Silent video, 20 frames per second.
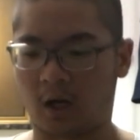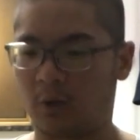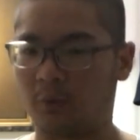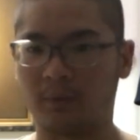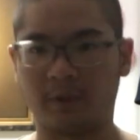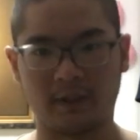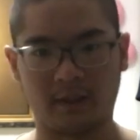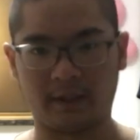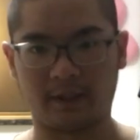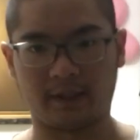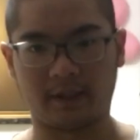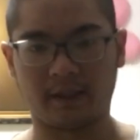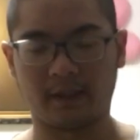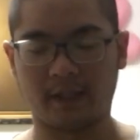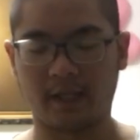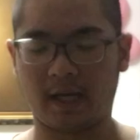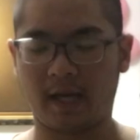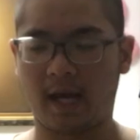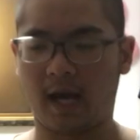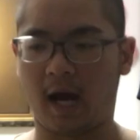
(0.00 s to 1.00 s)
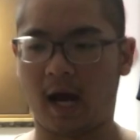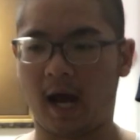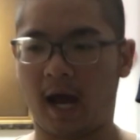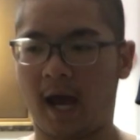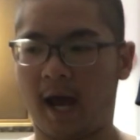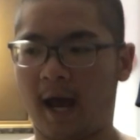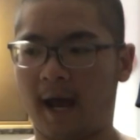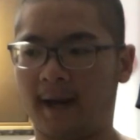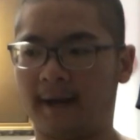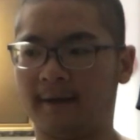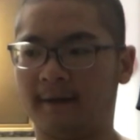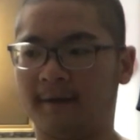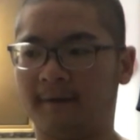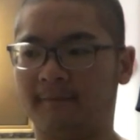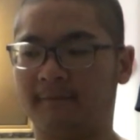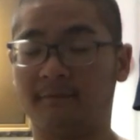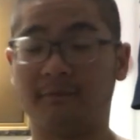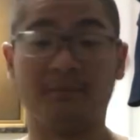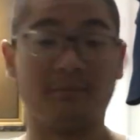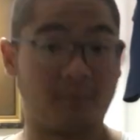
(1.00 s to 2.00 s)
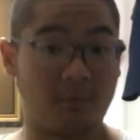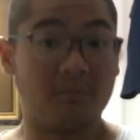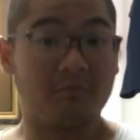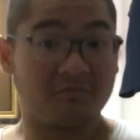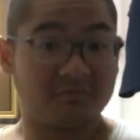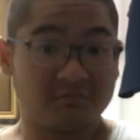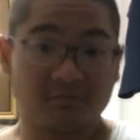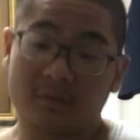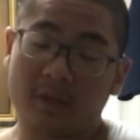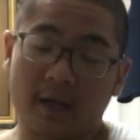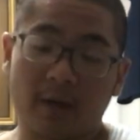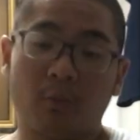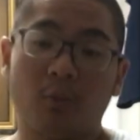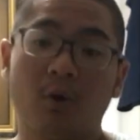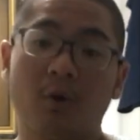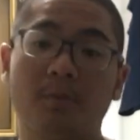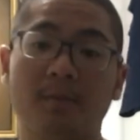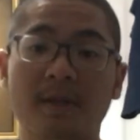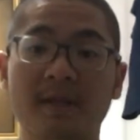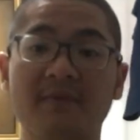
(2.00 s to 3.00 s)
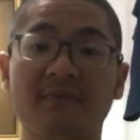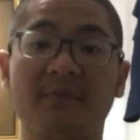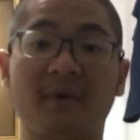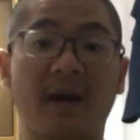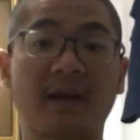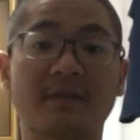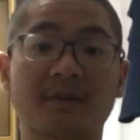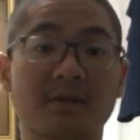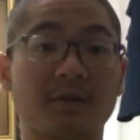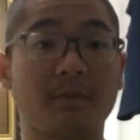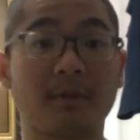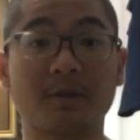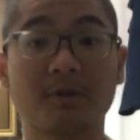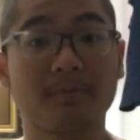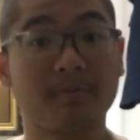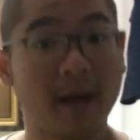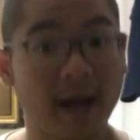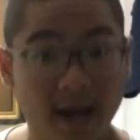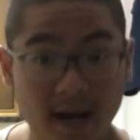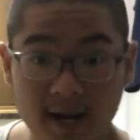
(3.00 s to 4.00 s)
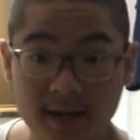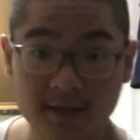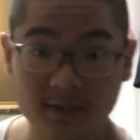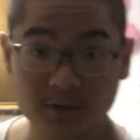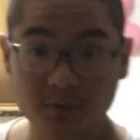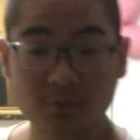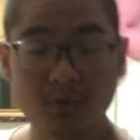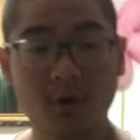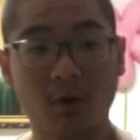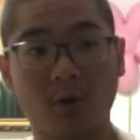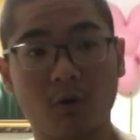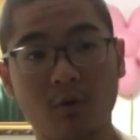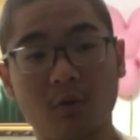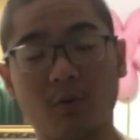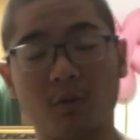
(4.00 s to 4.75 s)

really. And there will be facts about Japan as well,